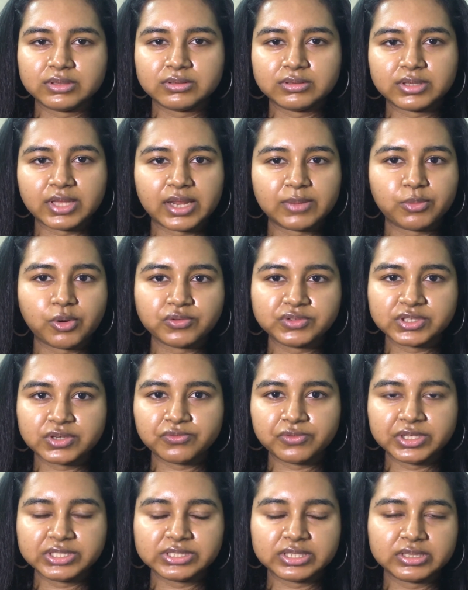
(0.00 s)
that I posted
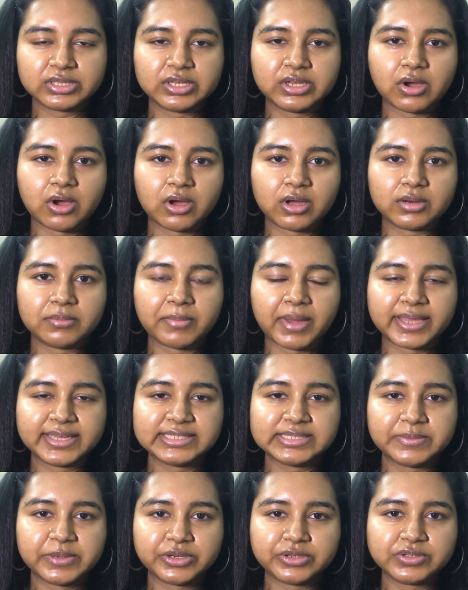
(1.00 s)
recently on my
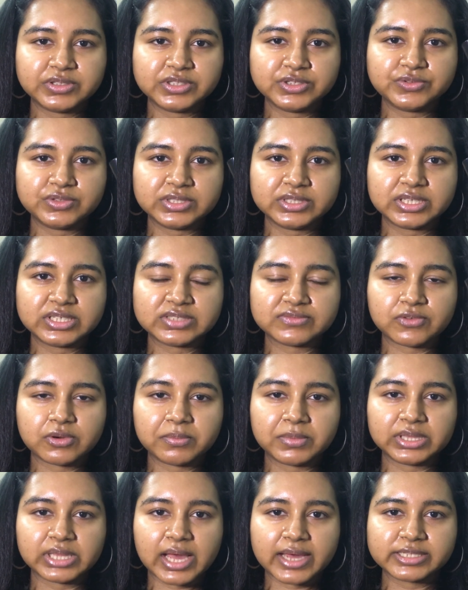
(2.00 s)
experience using this for
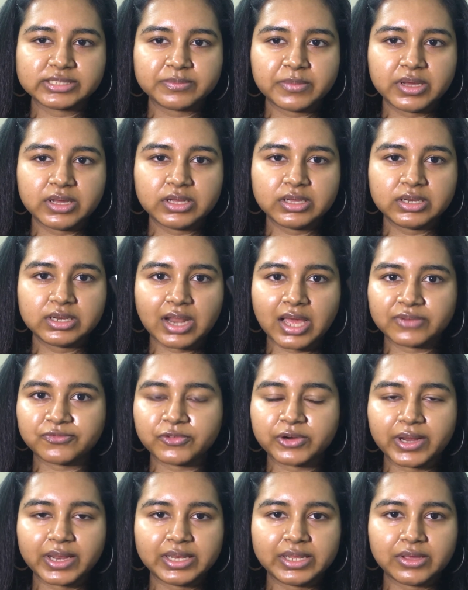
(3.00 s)
melasma, not
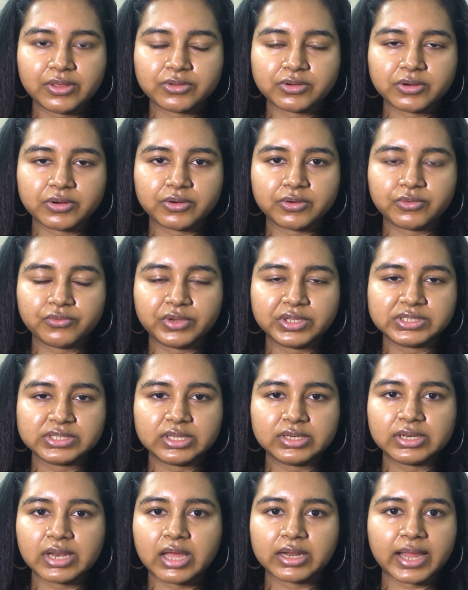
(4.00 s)
for any other
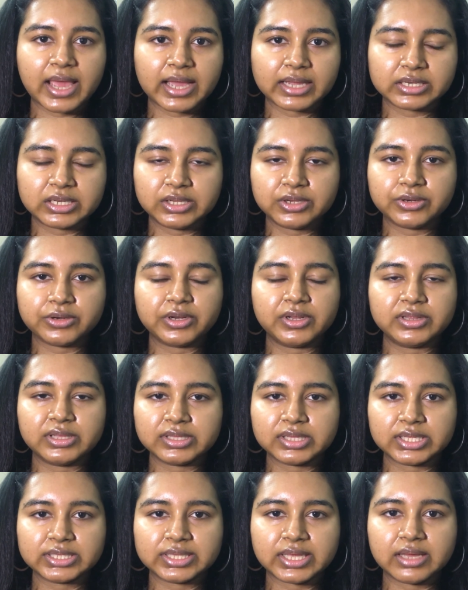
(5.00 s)
reason, not acne or anything
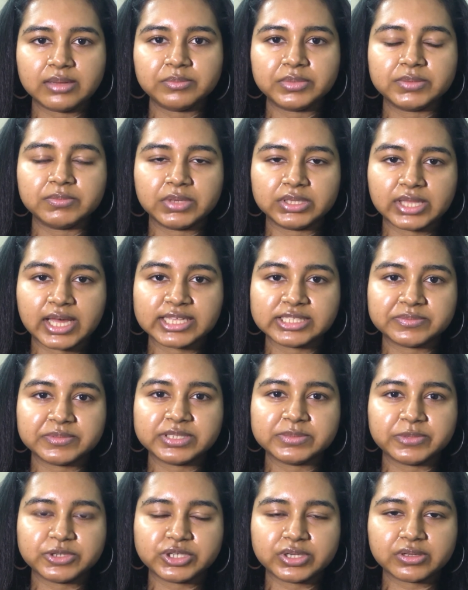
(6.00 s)
like that, but
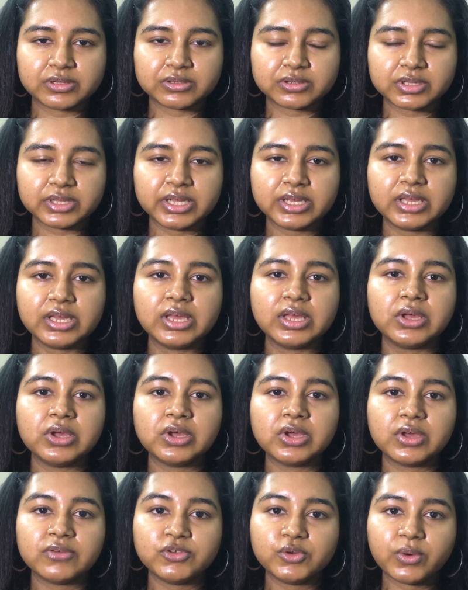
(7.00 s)
melasma particularly.
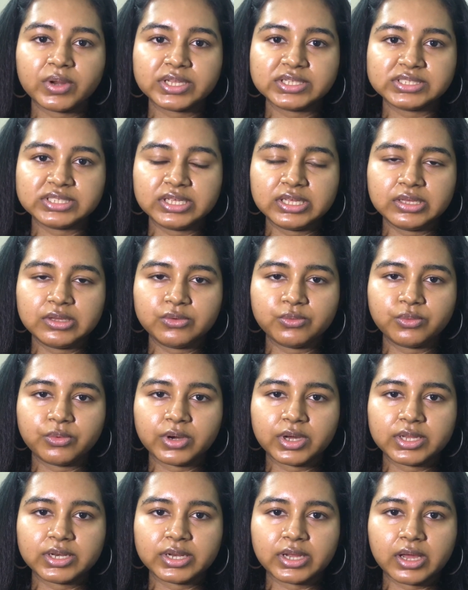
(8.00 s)
If you want to see
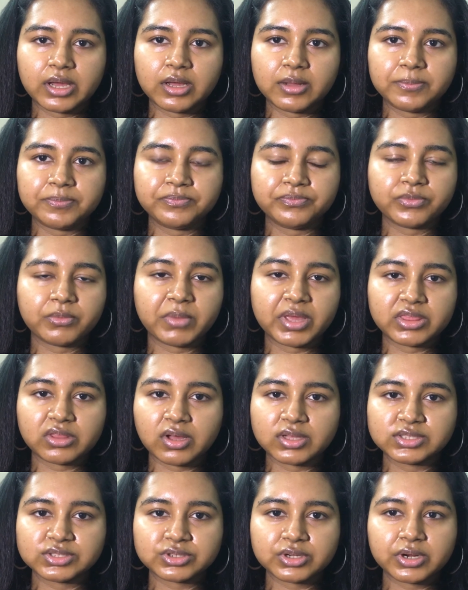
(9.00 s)
what my
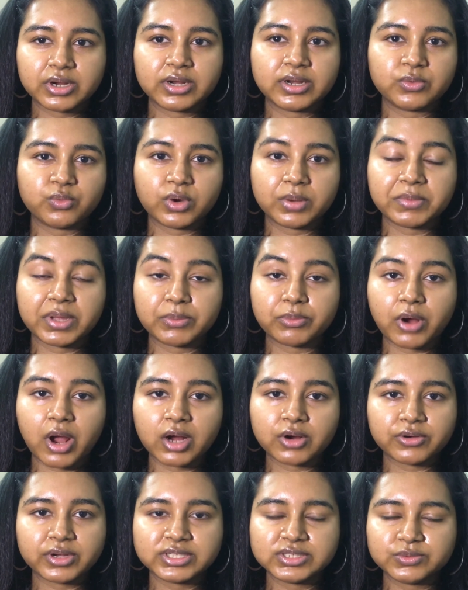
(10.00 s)
thoughts are and what my
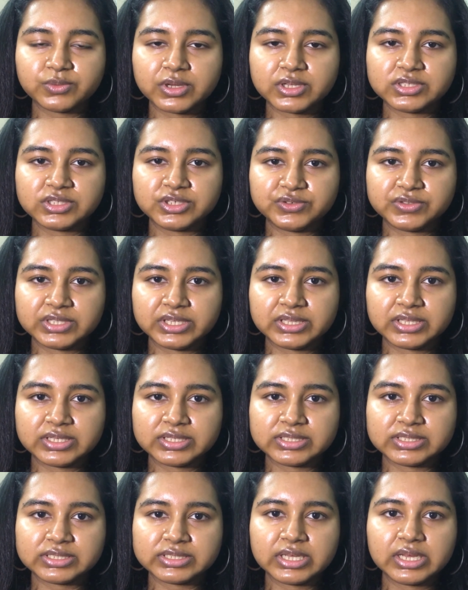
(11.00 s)
progress was using
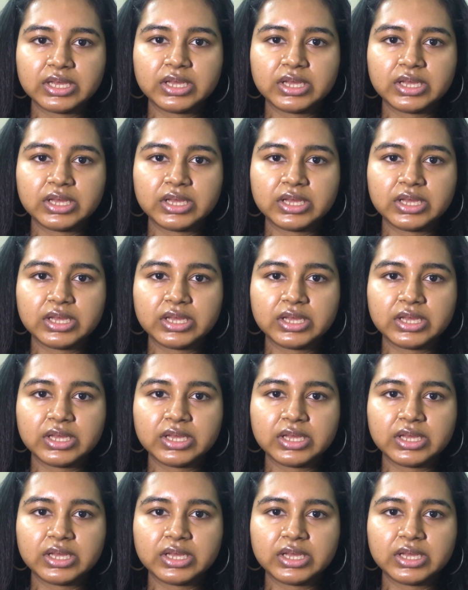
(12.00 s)
this,